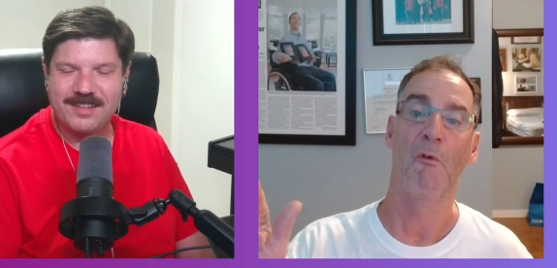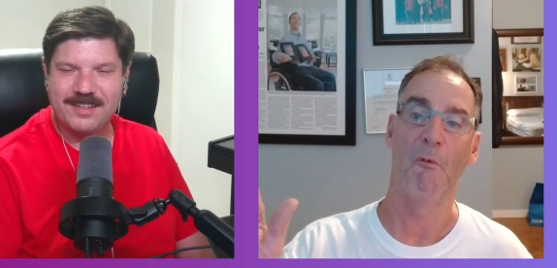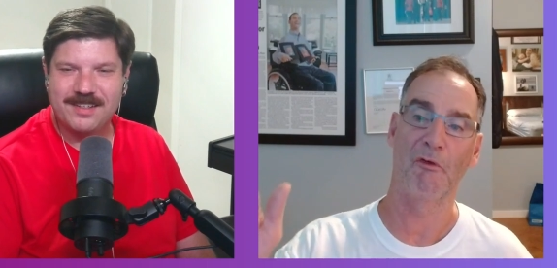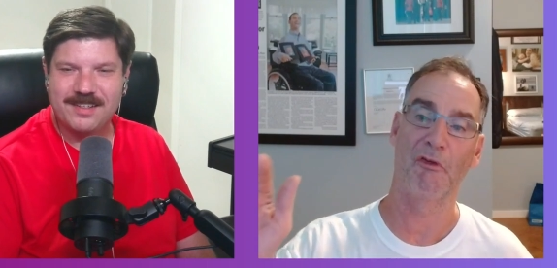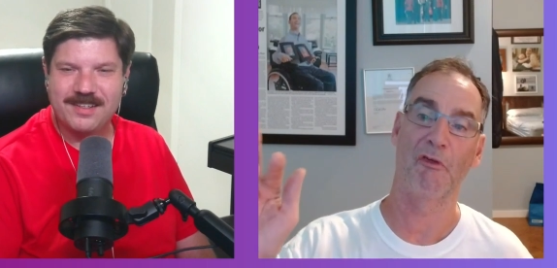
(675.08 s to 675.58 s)

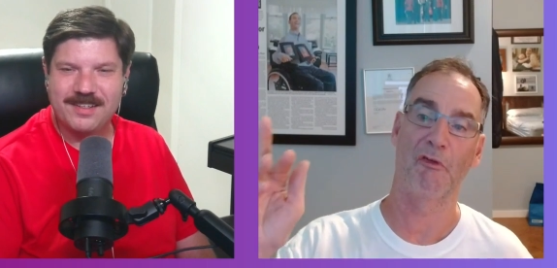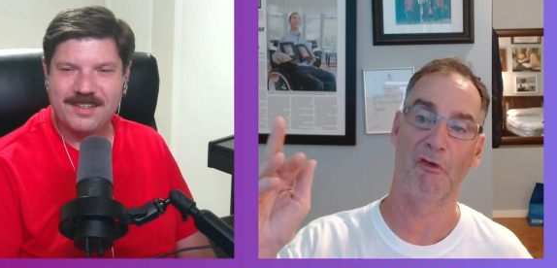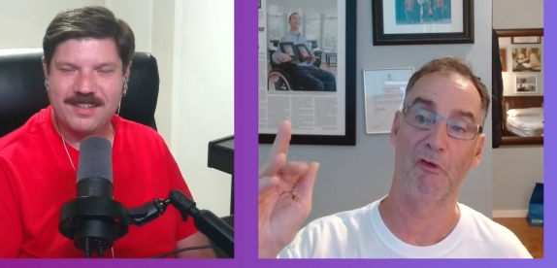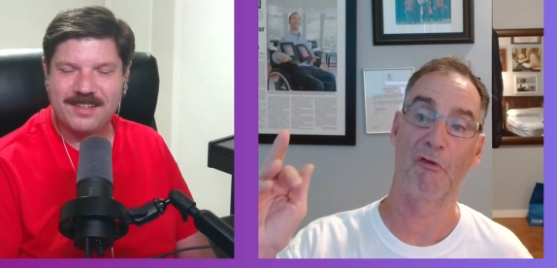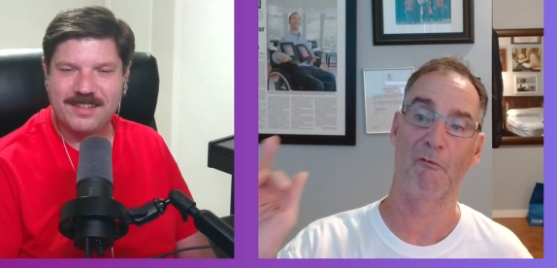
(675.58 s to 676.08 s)
Speaker 1: which is
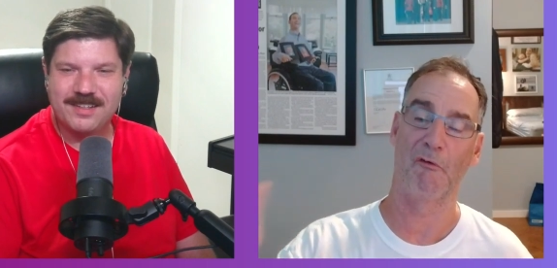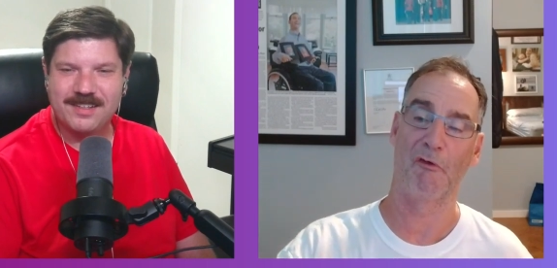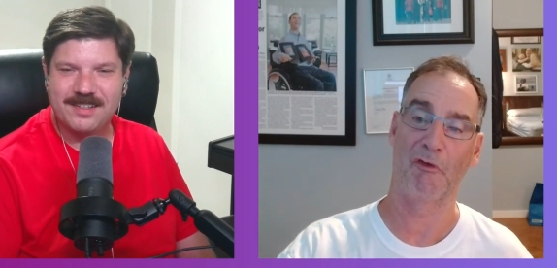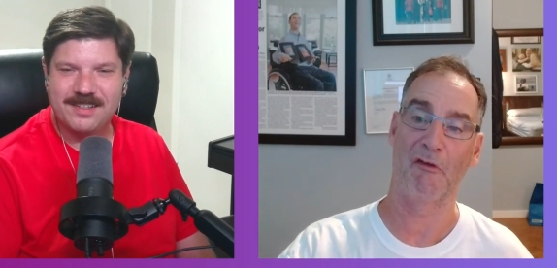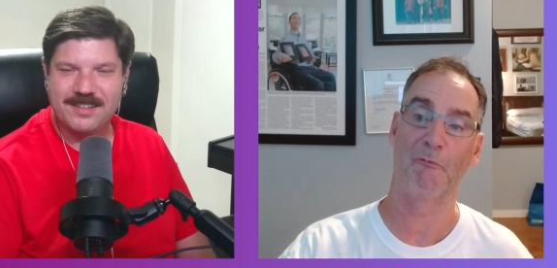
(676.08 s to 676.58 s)
the
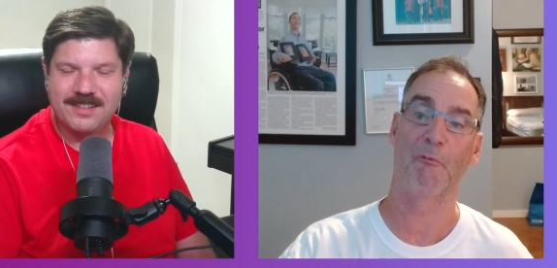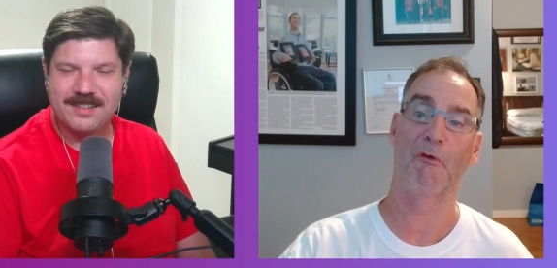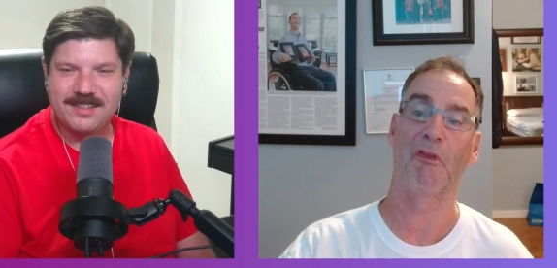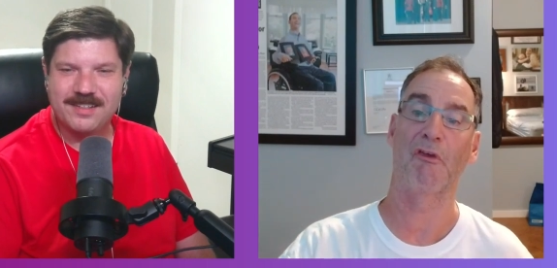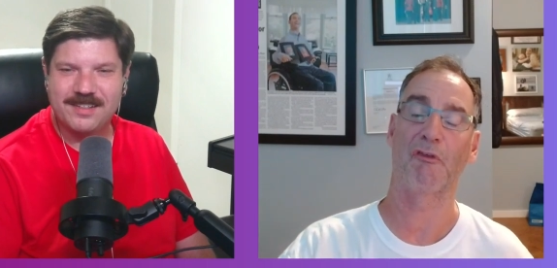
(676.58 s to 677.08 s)
University of
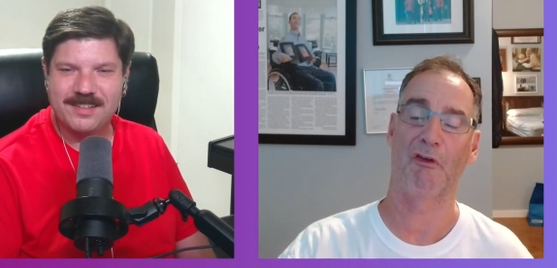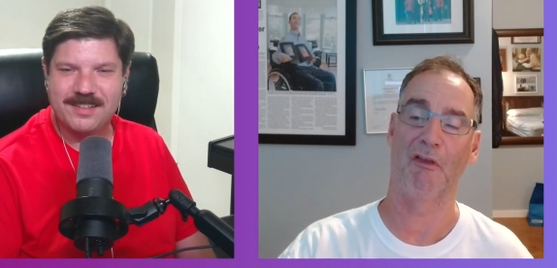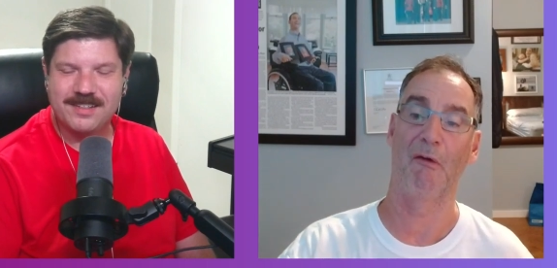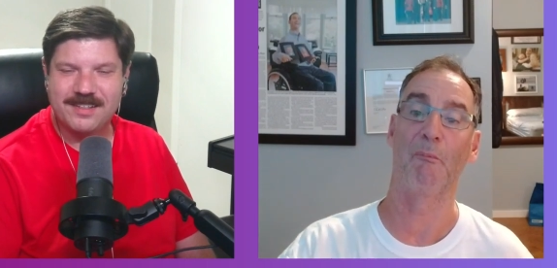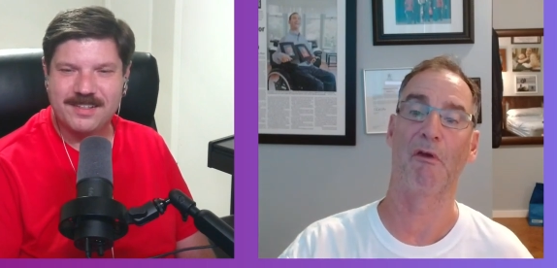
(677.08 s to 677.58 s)
British
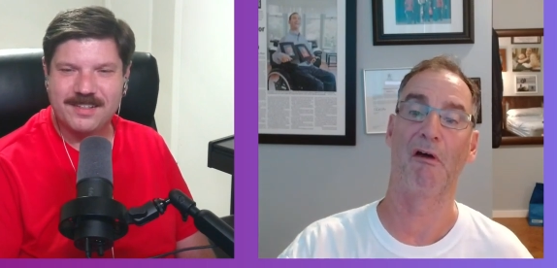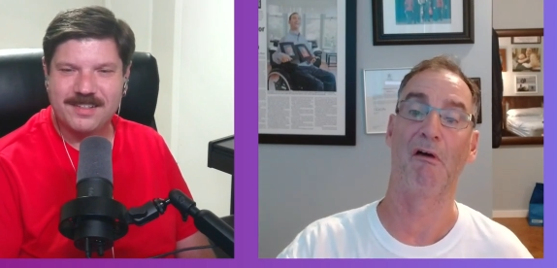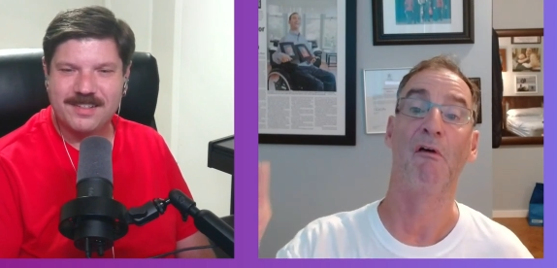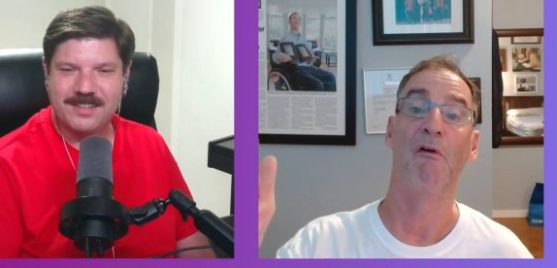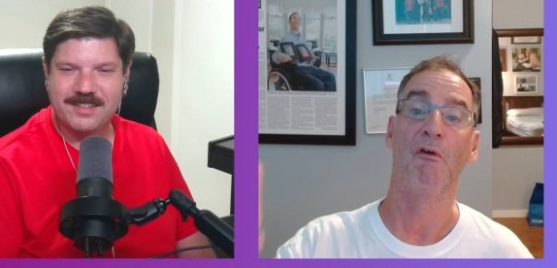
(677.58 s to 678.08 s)
Columbia.